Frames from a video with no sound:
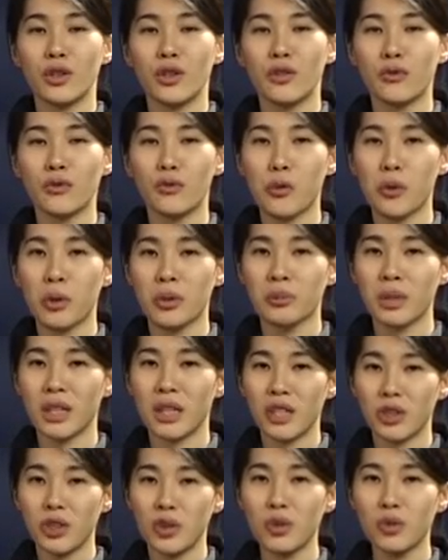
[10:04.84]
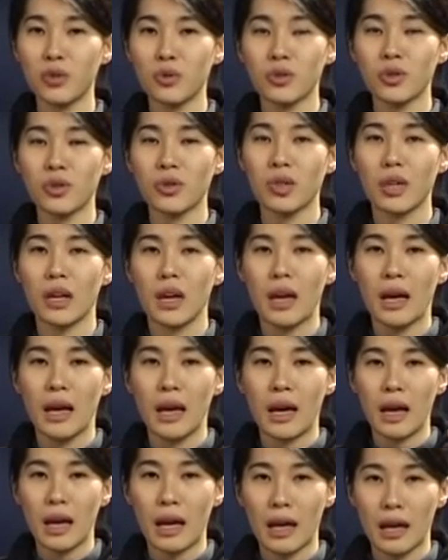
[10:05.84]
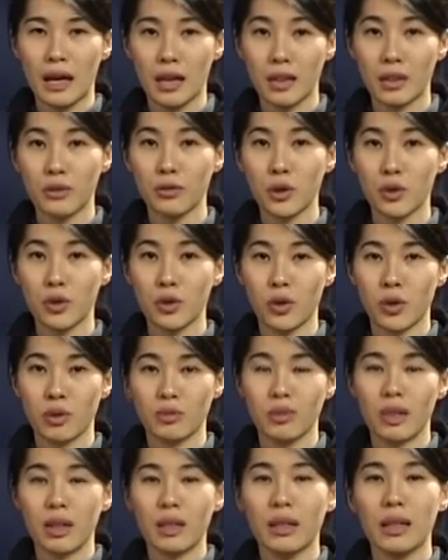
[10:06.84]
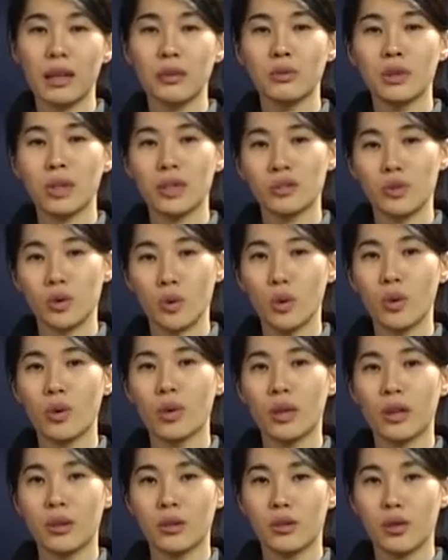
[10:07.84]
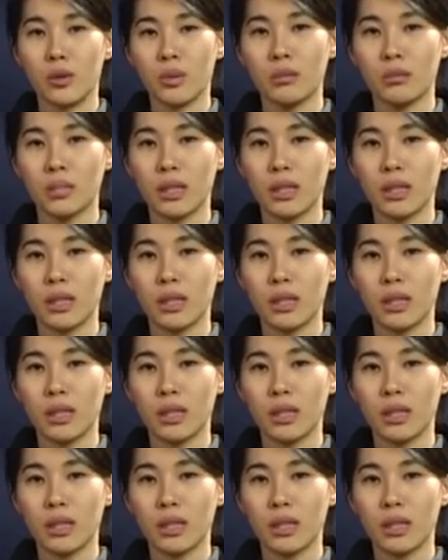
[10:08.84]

You form a huge individual. Now that's called a group.